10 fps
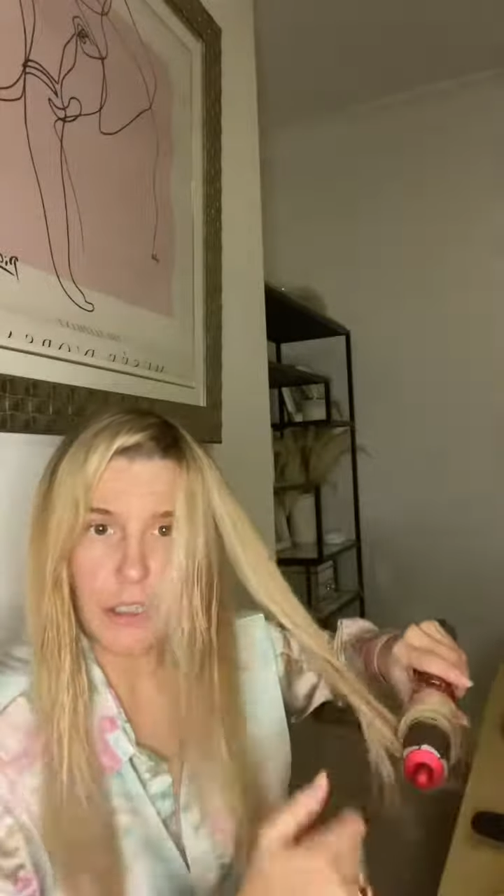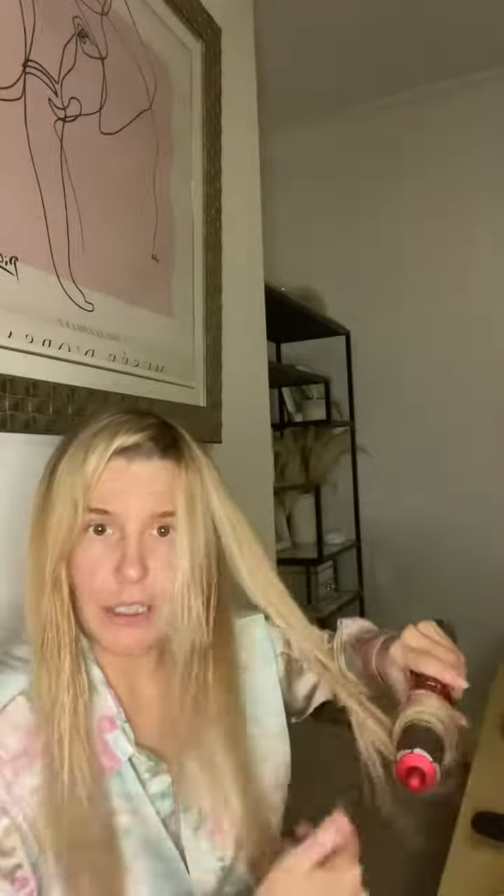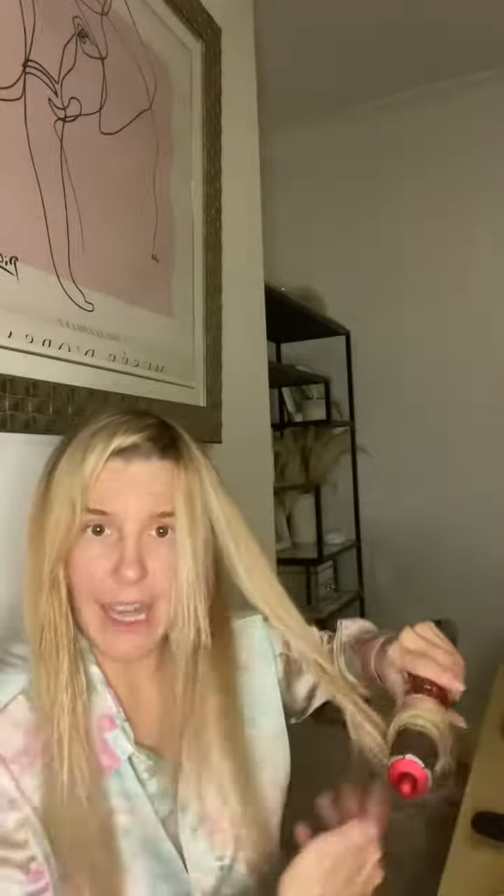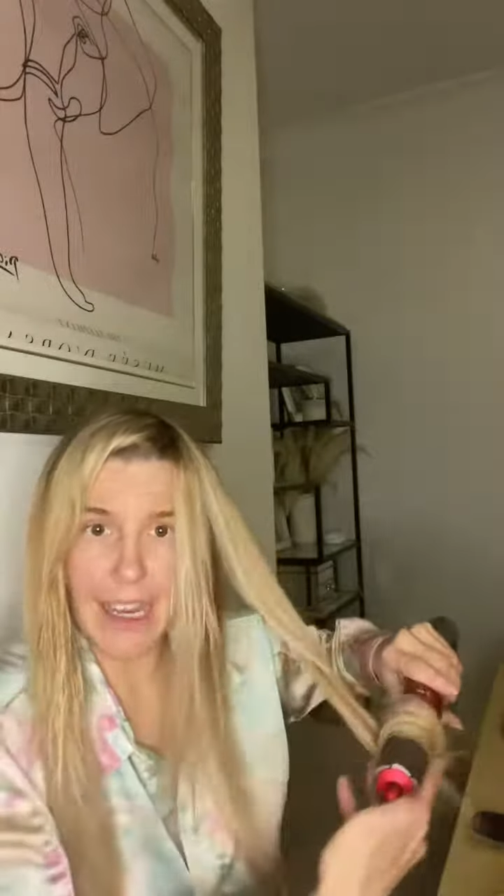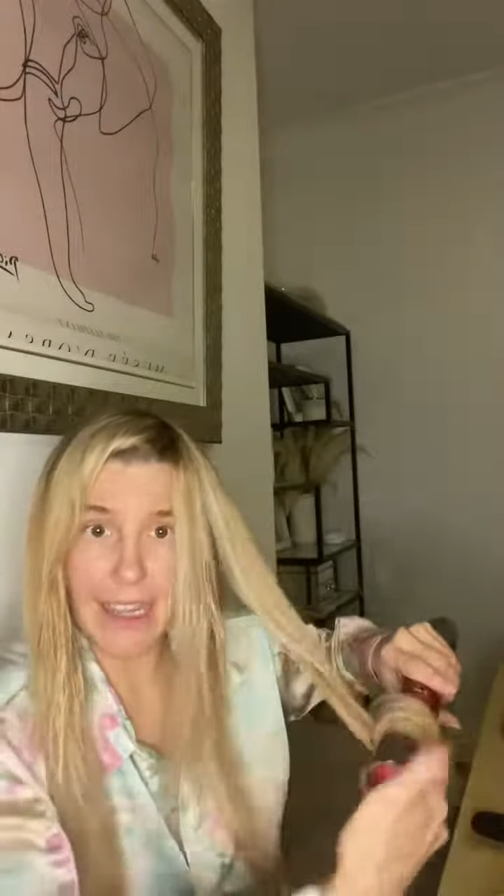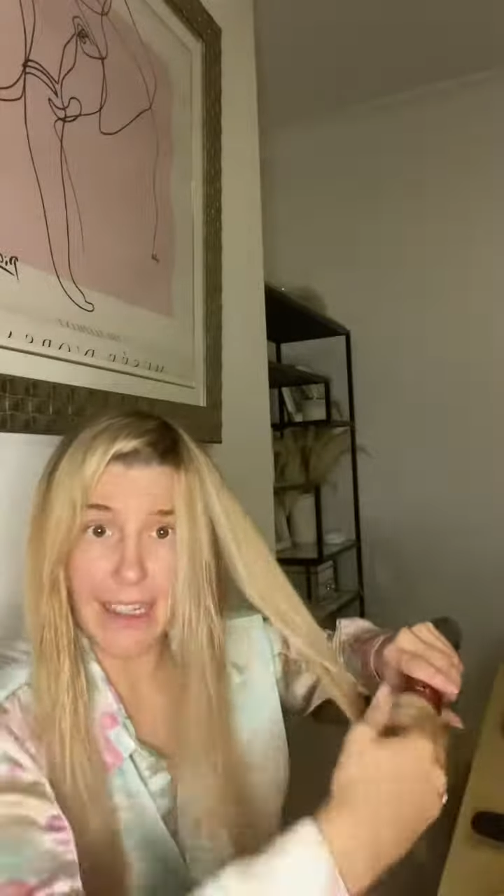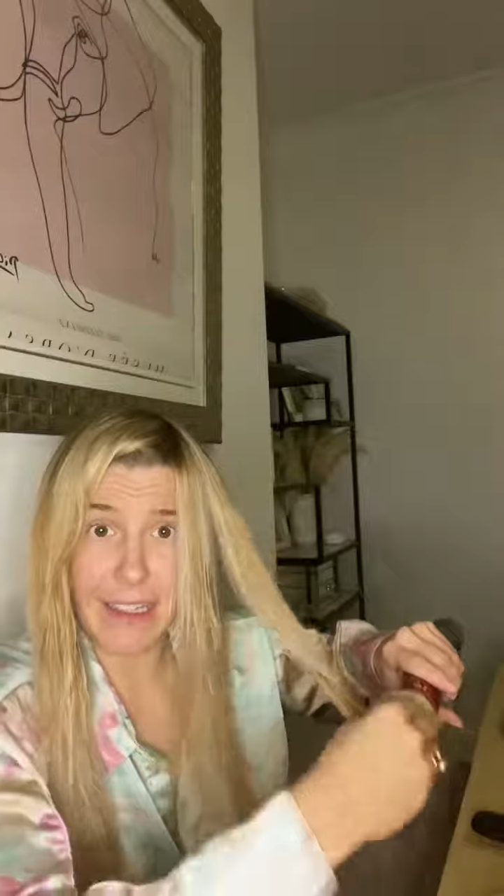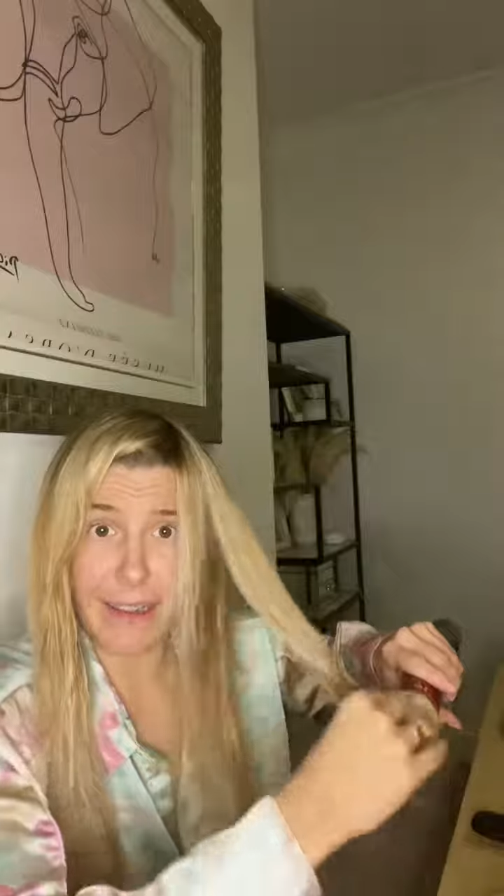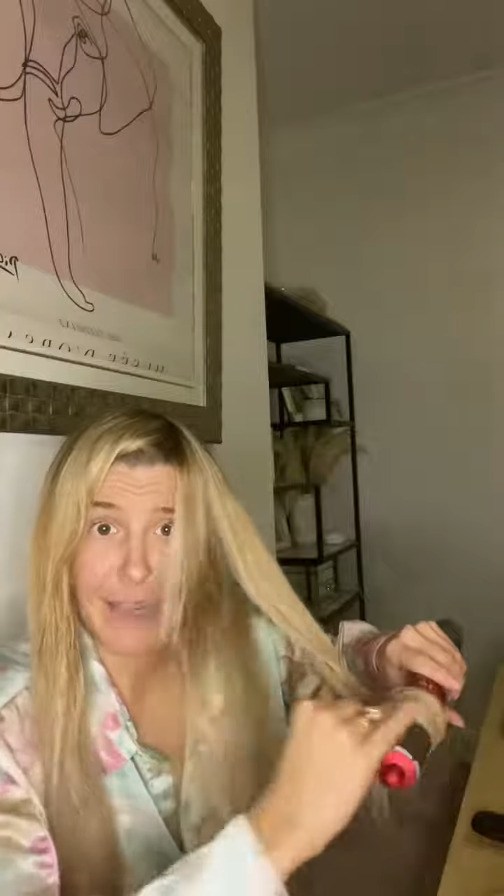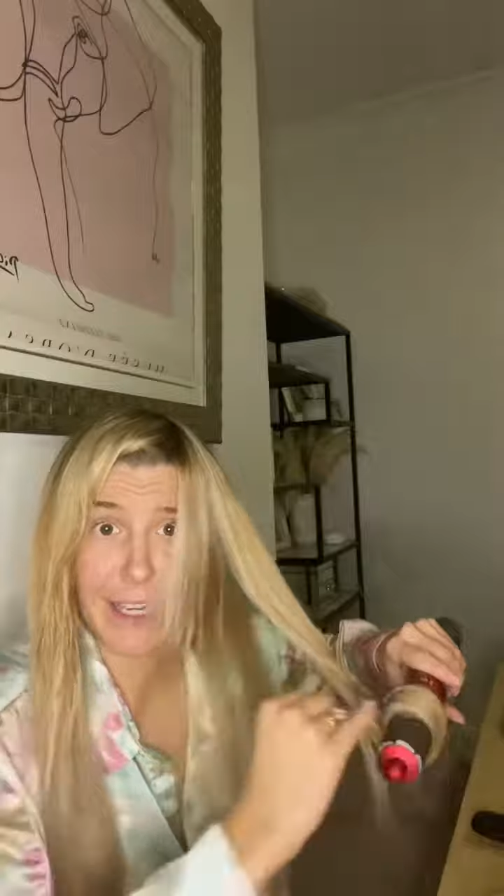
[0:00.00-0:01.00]
like
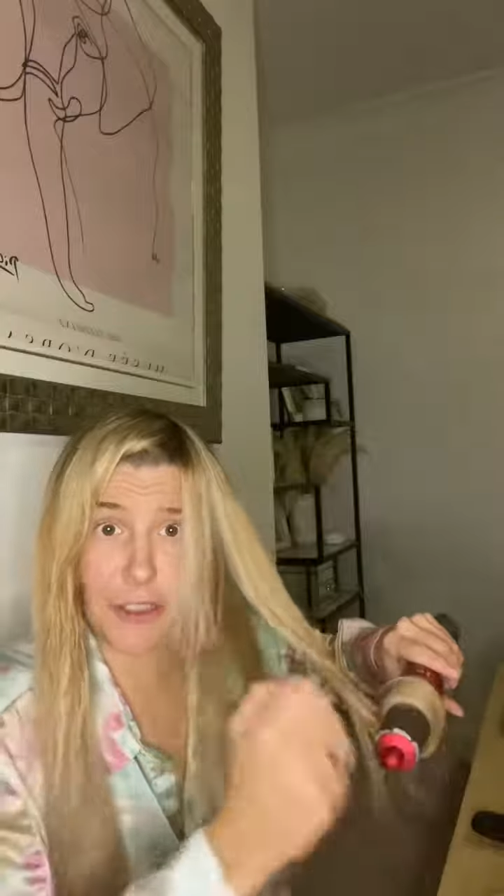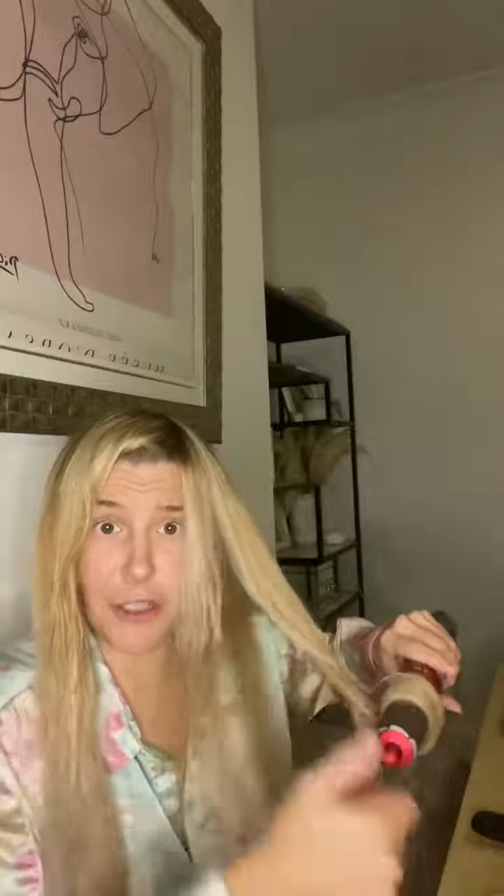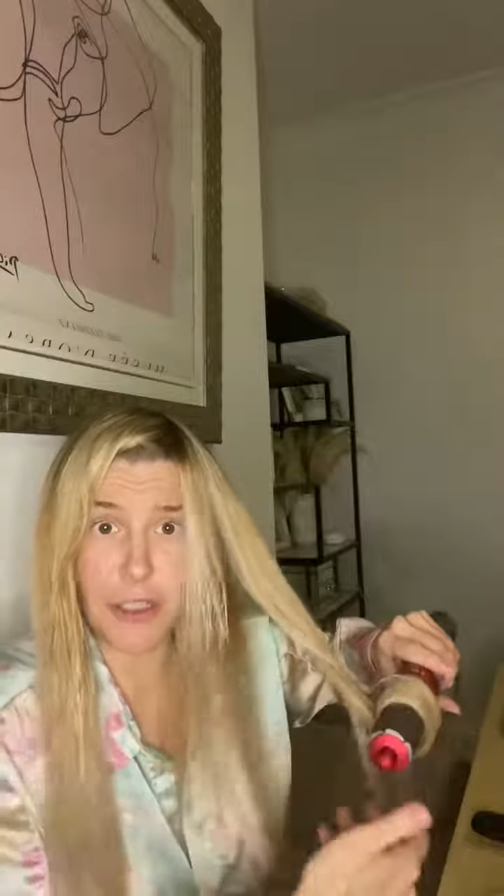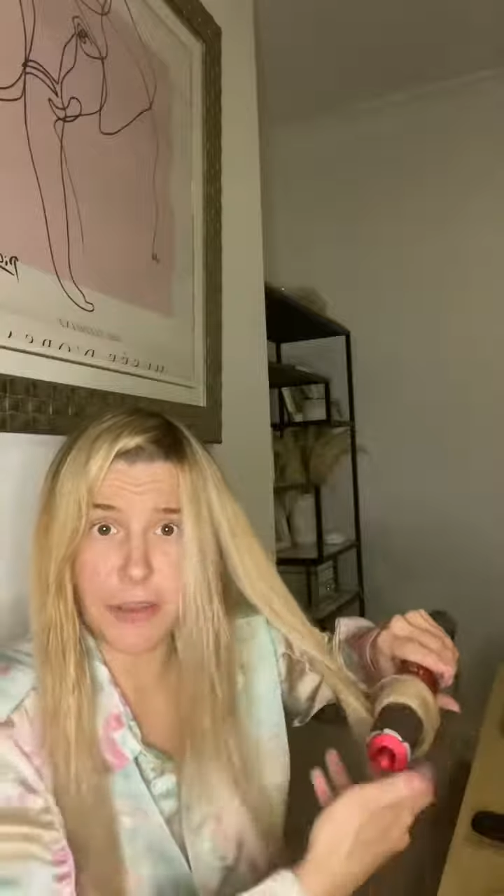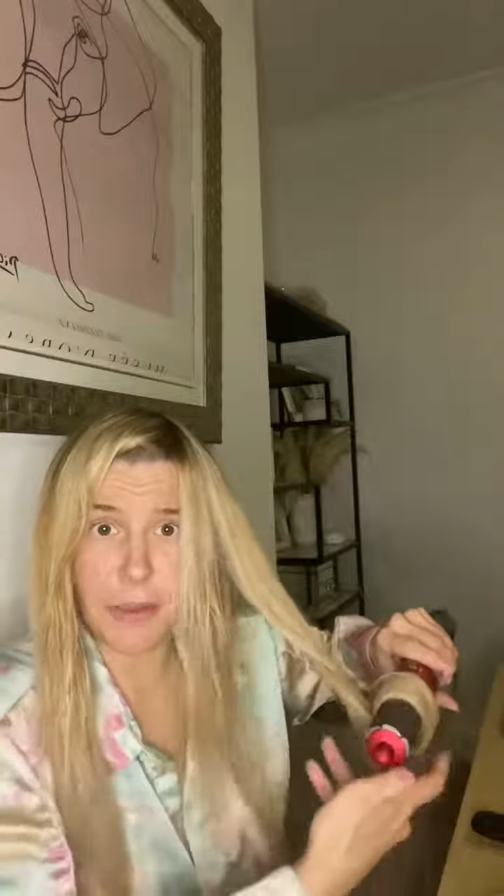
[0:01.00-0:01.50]
it does,